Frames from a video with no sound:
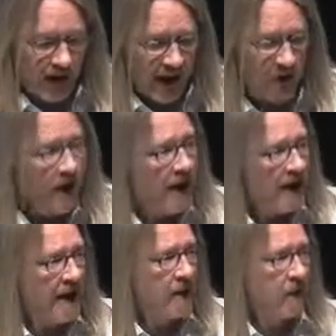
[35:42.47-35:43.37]
Now,
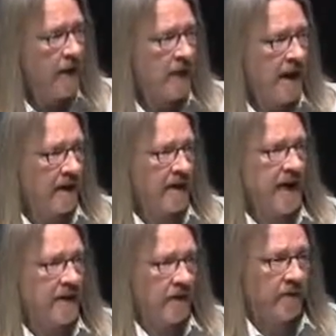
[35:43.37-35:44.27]
each week we have a
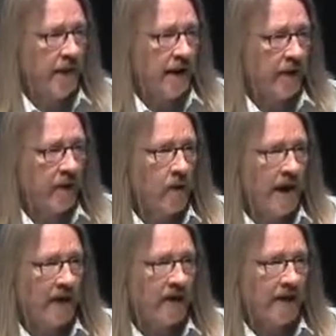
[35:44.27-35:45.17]
section meeting, a
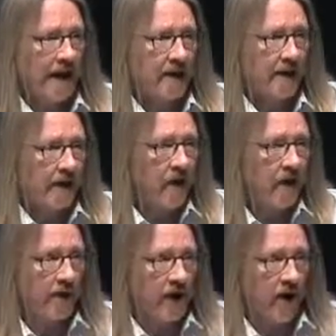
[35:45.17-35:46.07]
required section.
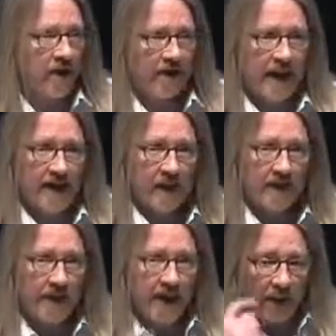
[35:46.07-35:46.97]
All the
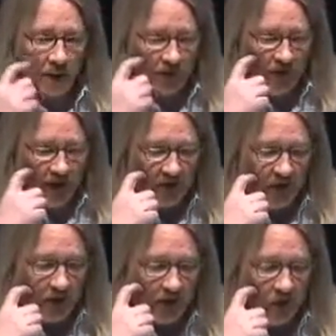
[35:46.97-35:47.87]
sections meet on Thursday
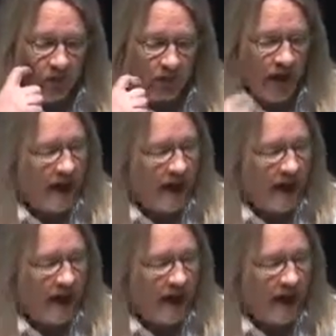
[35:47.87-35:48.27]
afternoon.